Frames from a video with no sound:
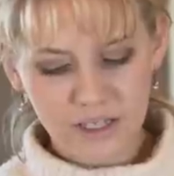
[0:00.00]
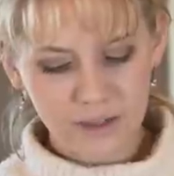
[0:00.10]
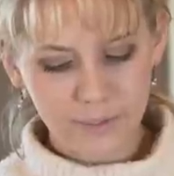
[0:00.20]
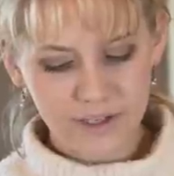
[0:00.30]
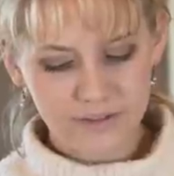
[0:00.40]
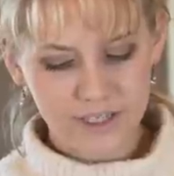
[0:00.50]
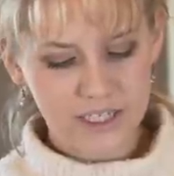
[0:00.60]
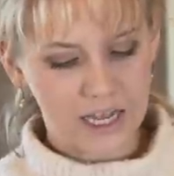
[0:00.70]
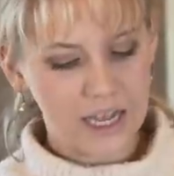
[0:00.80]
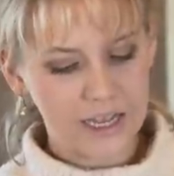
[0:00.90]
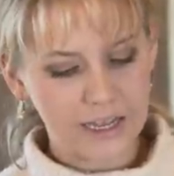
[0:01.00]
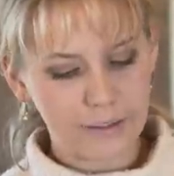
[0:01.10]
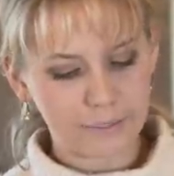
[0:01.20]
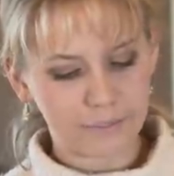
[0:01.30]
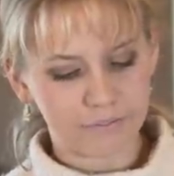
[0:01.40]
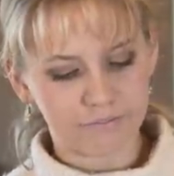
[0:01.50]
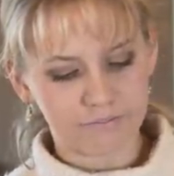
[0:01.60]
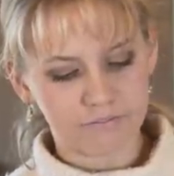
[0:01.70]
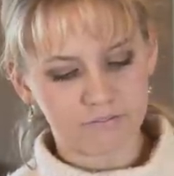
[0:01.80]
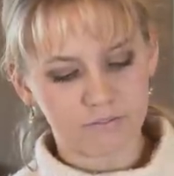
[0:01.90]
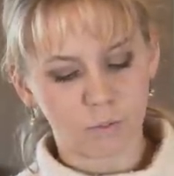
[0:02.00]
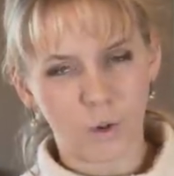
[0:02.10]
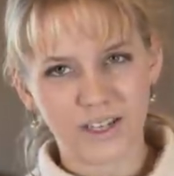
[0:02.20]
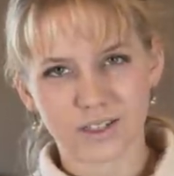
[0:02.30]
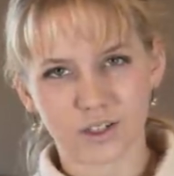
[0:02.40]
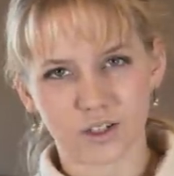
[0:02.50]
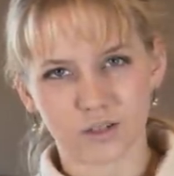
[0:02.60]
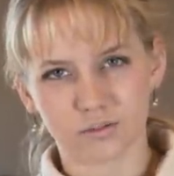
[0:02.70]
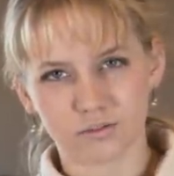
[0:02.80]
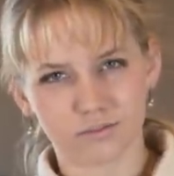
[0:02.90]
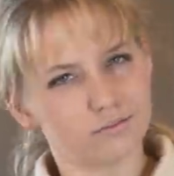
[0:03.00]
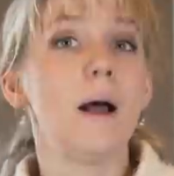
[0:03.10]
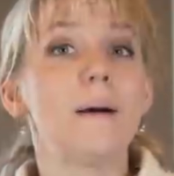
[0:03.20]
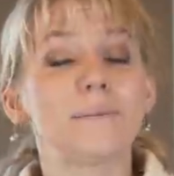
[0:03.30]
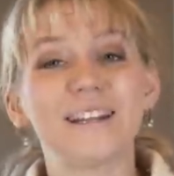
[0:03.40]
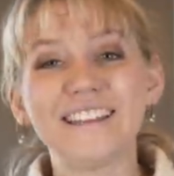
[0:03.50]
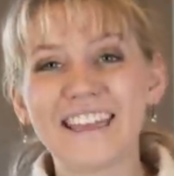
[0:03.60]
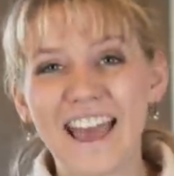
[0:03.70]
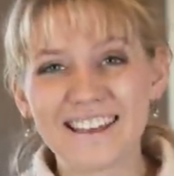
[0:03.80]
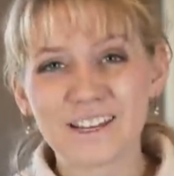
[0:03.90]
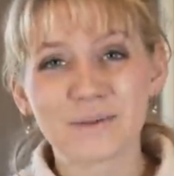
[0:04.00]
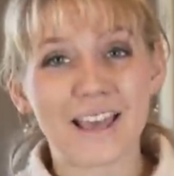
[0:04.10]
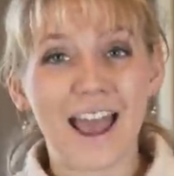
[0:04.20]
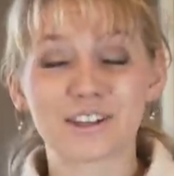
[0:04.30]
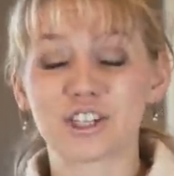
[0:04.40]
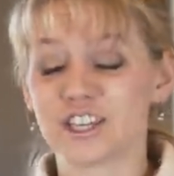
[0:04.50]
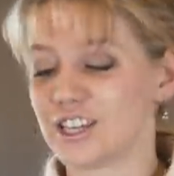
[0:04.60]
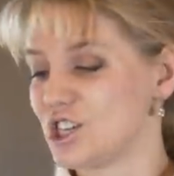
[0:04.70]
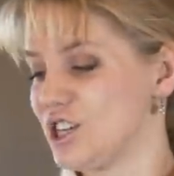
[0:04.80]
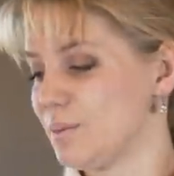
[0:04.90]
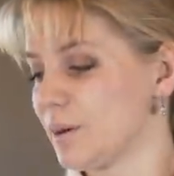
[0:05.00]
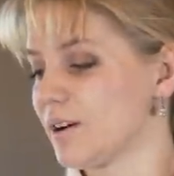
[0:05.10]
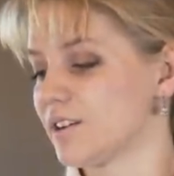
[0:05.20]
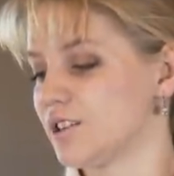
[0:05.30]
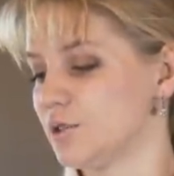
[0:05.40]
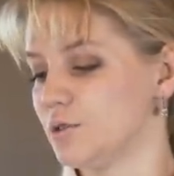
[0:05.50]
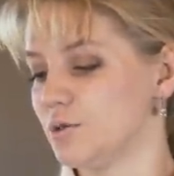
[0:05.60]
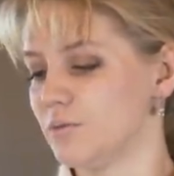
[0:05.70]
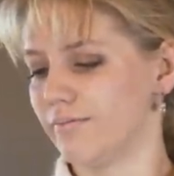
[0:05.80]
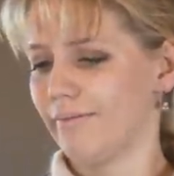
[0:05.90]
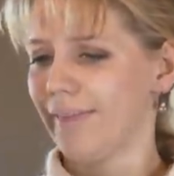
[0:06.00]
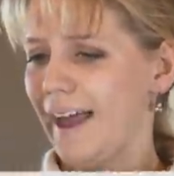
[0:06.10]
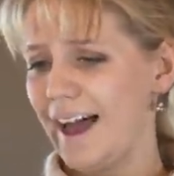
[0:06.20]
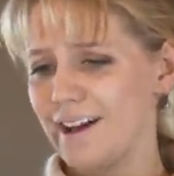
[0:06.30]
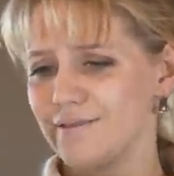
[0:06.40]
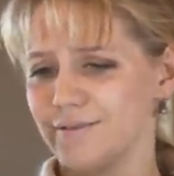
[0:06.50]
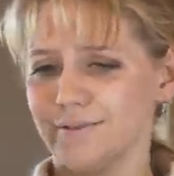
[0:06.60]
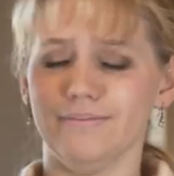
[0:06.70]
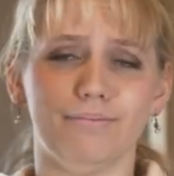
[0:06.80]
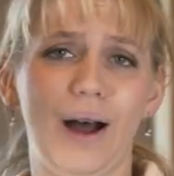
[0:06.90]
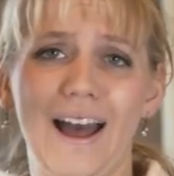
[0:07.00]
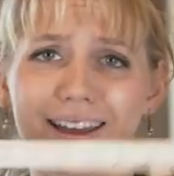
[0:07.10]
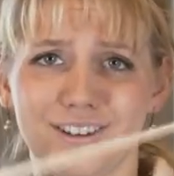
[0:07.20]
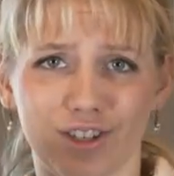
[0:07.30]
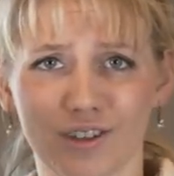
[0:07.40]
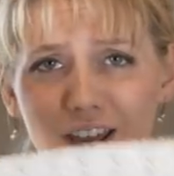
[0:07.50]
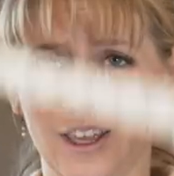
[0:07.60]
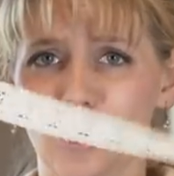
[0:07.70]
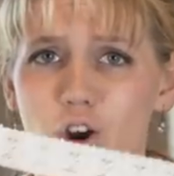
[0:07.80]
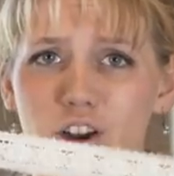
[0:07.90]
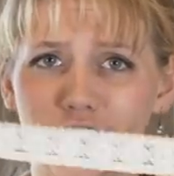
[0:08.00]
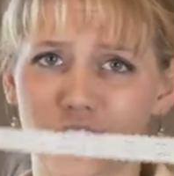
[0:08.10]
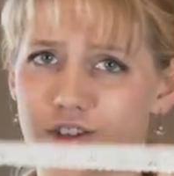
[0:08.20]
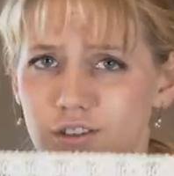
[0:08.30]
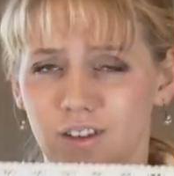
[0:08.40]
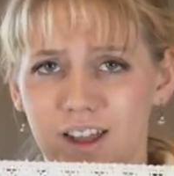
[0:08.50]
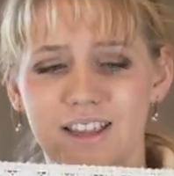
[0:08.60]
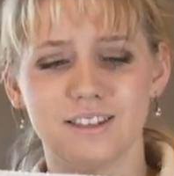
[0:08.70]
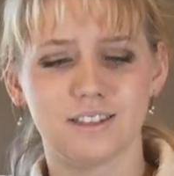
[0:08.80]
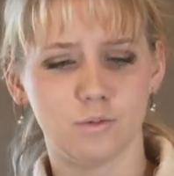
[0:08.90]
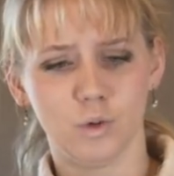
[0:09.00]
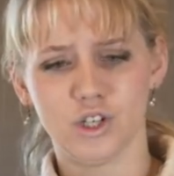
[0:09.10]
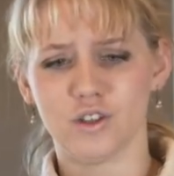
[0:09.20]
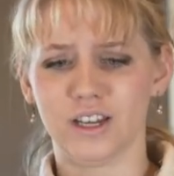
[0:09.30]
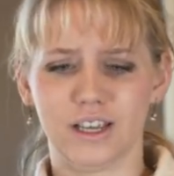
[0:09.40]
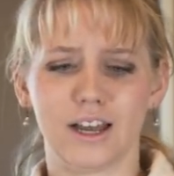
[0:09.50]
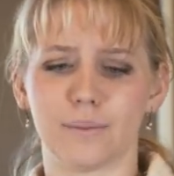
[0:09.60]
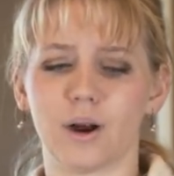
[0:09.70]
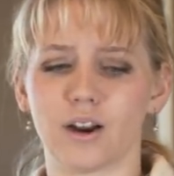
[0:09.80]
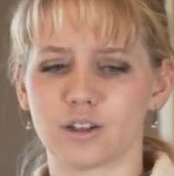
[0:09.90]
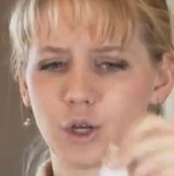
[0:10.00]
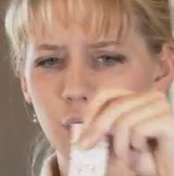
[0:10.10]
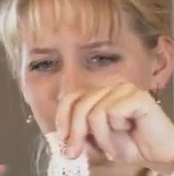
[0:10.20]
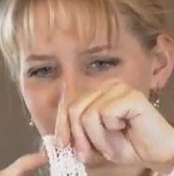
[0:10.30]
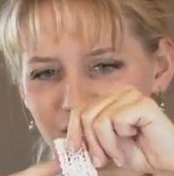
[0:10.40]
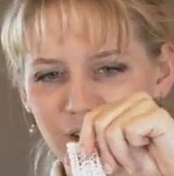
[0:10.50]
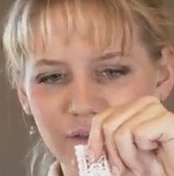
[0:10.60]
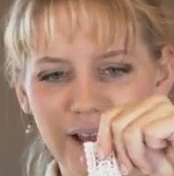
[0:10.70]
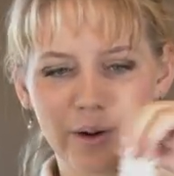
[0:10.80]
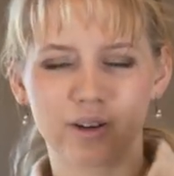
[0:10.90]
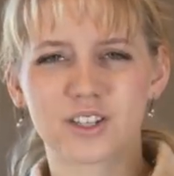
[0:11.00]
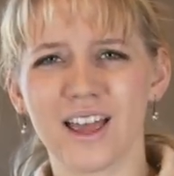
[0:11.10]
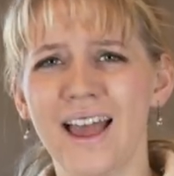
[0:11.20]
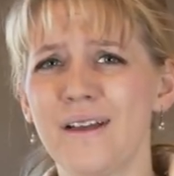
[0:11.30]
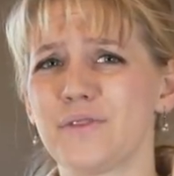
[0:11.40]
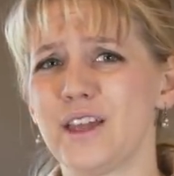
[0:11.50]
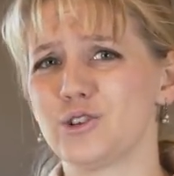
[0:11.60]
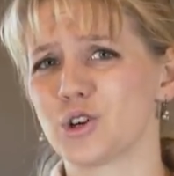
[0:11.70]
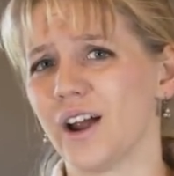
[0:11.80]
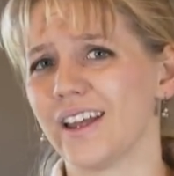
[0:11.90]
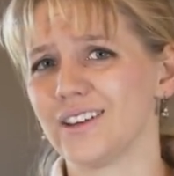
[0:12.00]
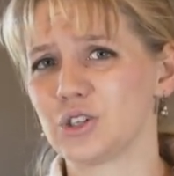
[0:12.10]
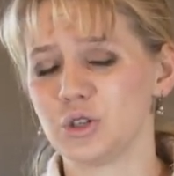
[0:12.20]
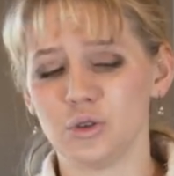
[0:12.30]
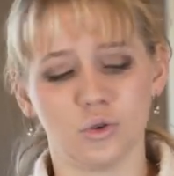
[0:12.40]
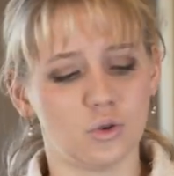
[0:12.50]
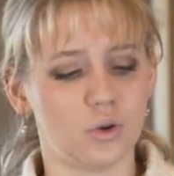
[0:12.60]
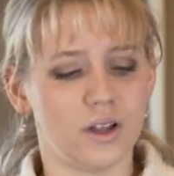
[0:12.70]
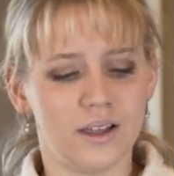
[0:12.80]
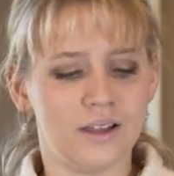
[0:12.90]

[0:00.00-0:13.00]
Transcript: a little bit of a time waster. But in the end, it was actually cheaper to buy just like yardage lace, which you then cut apart to create the little flowers, than trying to